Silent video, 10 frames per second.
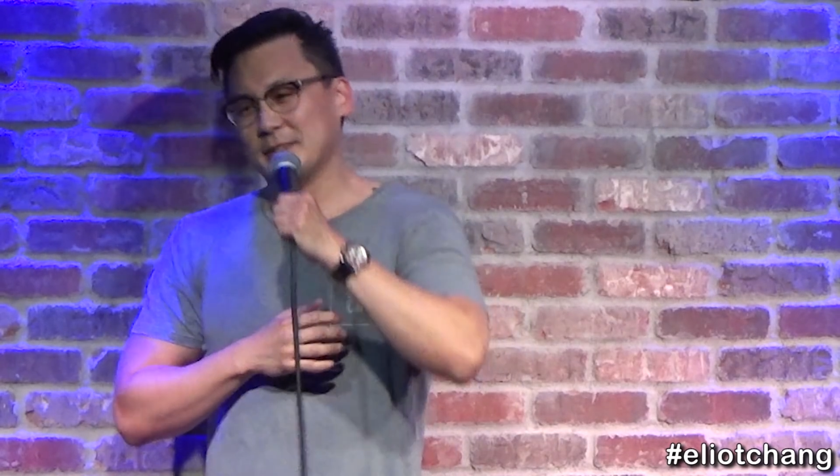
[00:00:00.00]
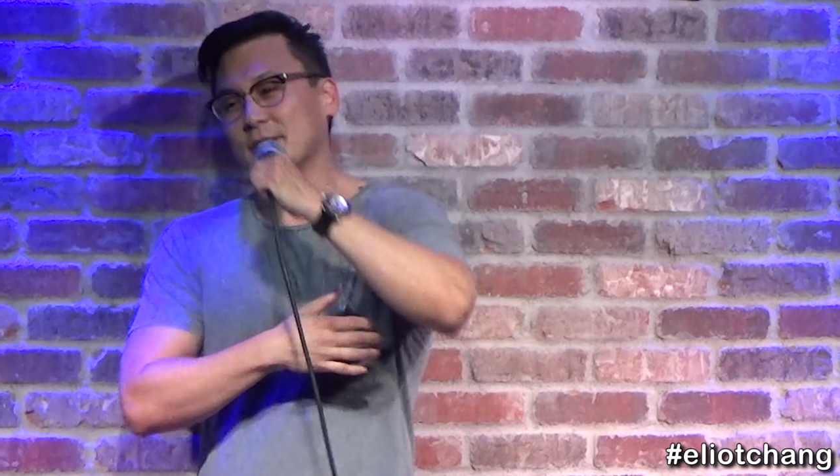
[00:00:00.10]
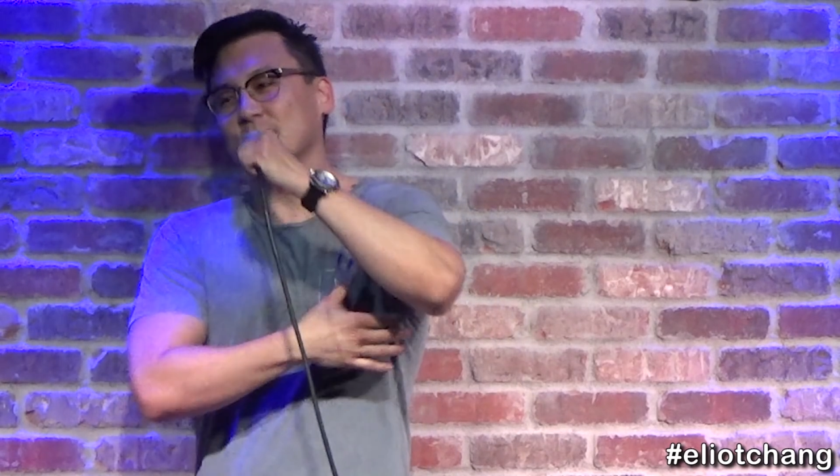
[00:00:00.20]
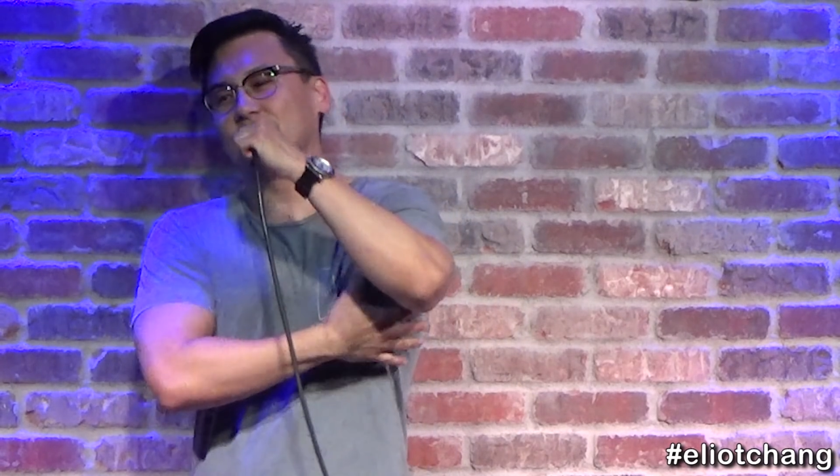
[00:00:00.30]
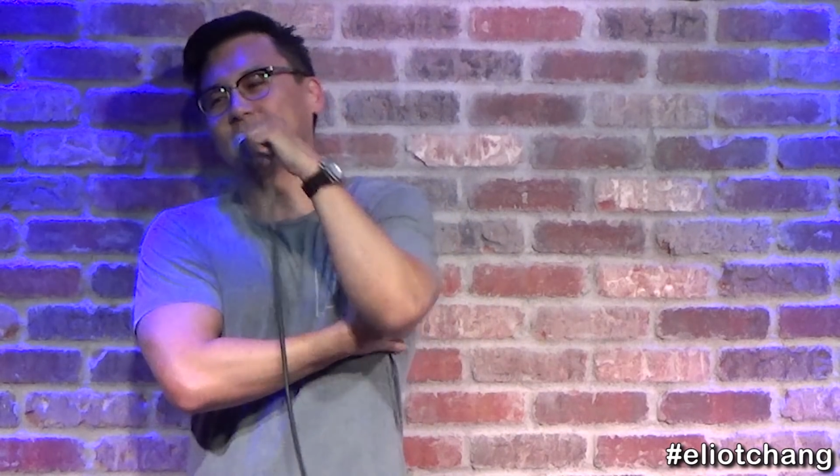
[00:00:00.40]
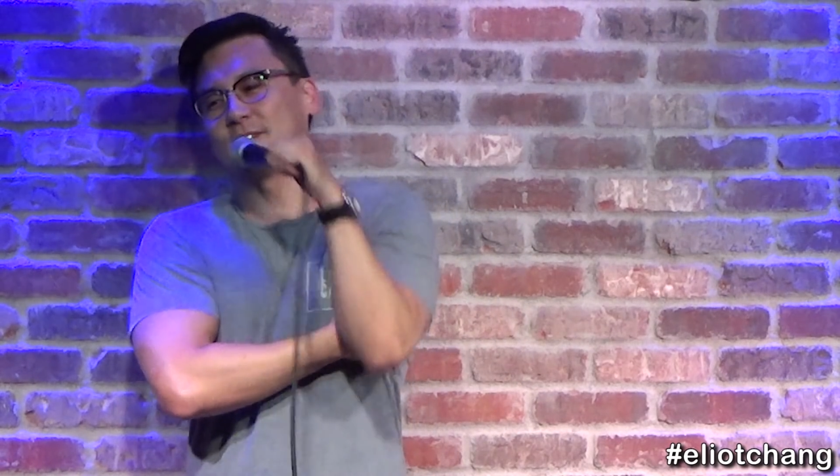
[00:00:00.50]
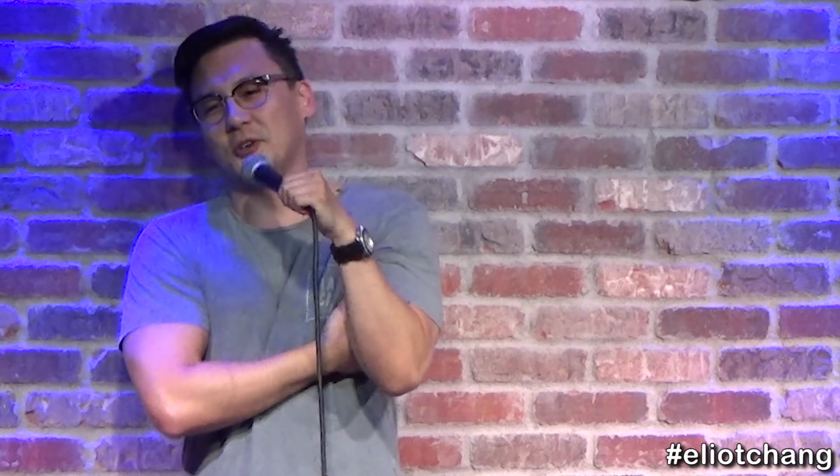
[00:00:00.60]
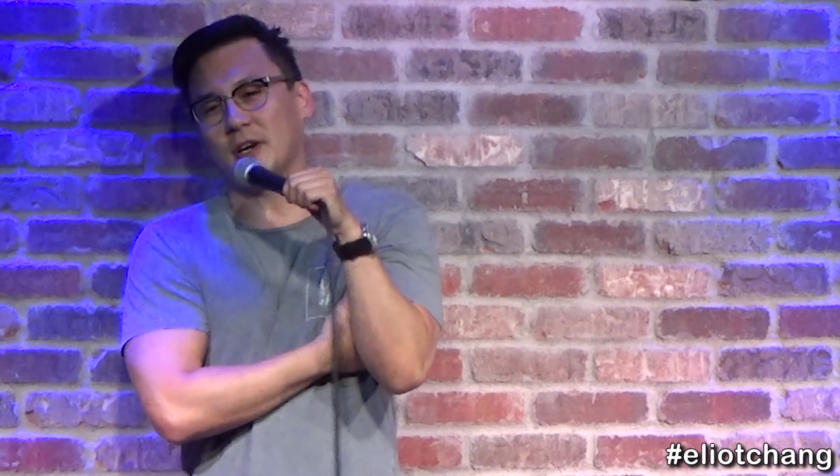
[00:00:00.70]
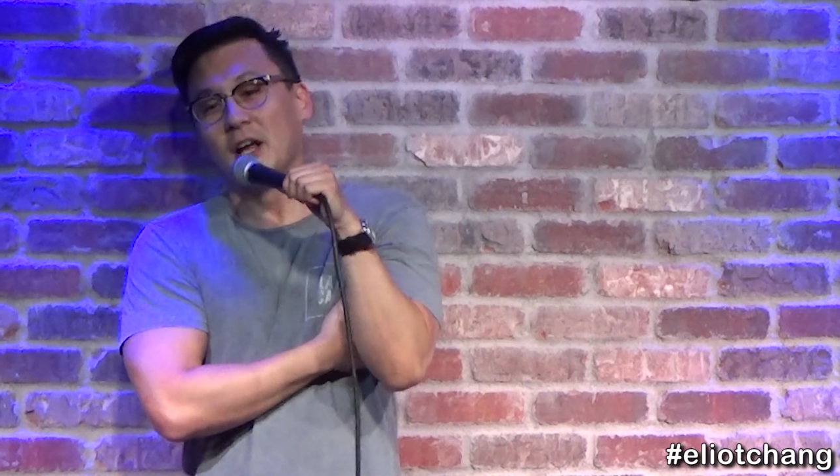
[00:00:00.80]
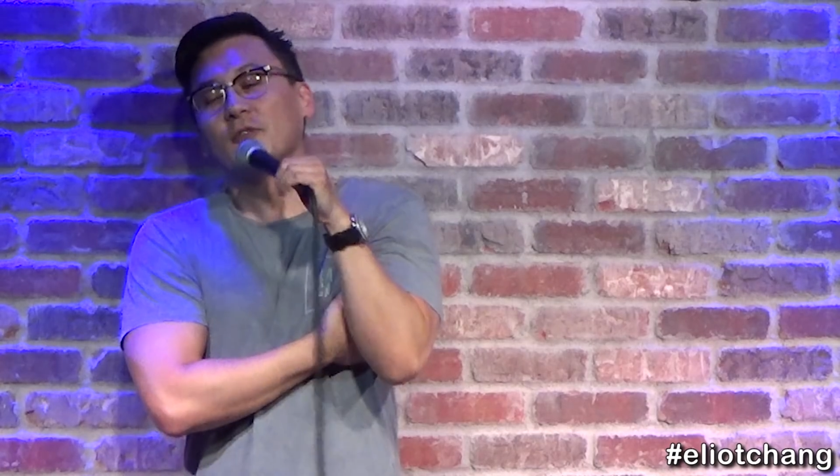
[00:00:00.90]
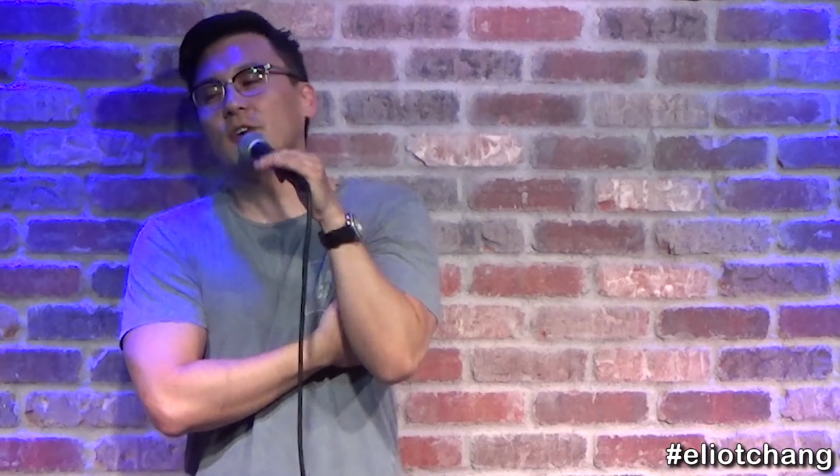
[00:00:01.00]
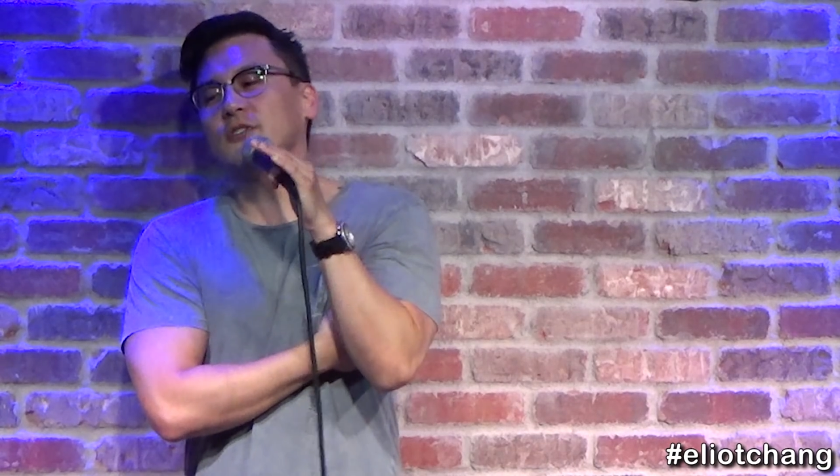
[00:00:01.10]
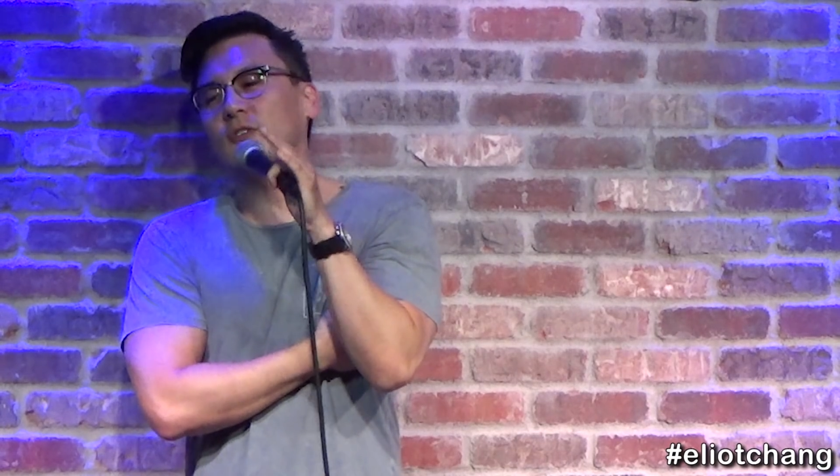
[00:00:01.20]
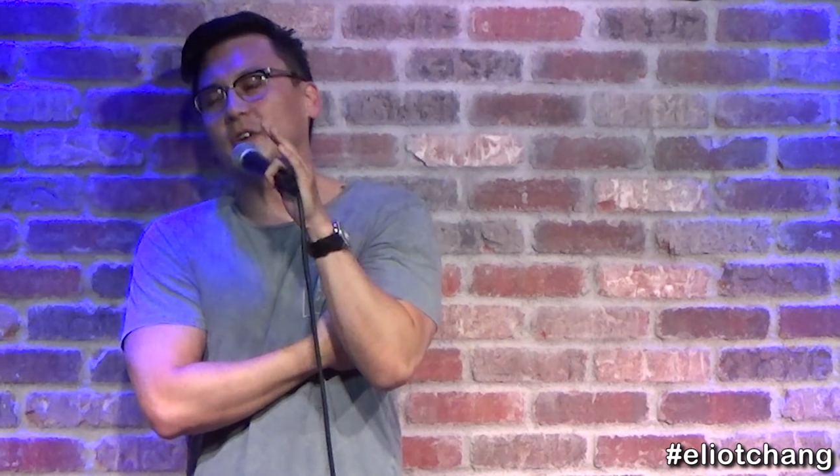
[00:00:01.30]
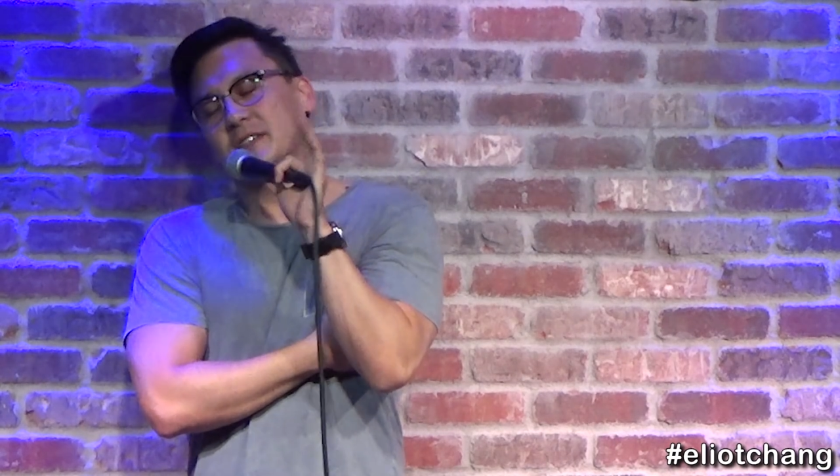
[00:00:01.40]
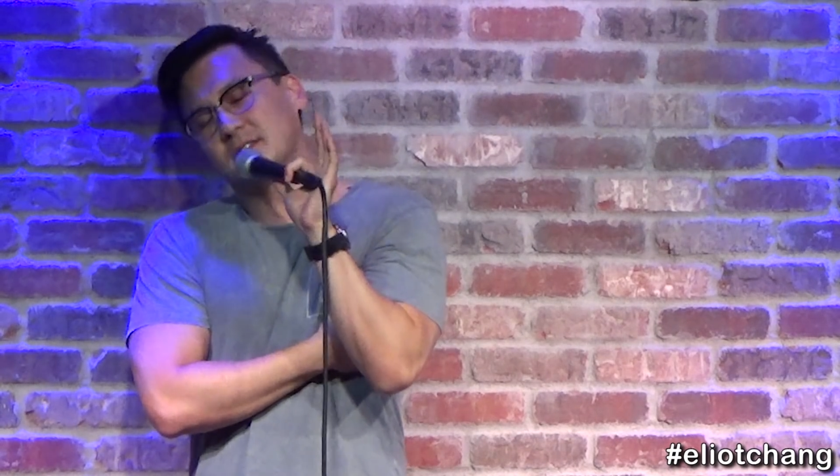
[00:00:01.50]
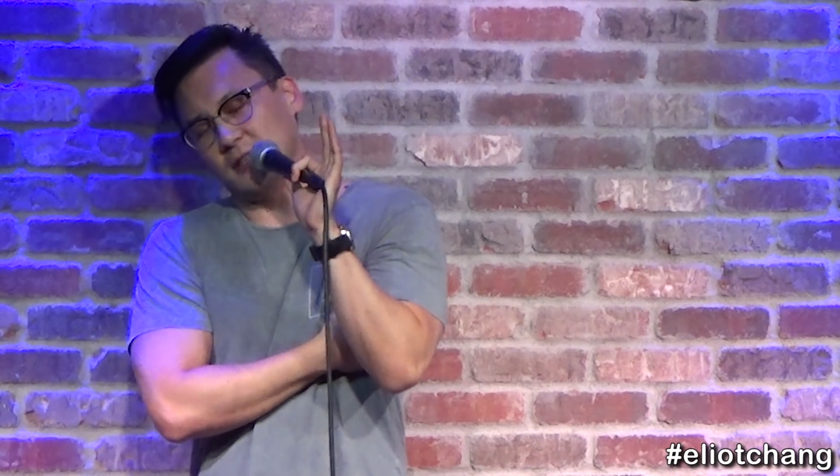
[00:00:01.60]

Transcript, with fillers: I do like this crap. First of all, it's,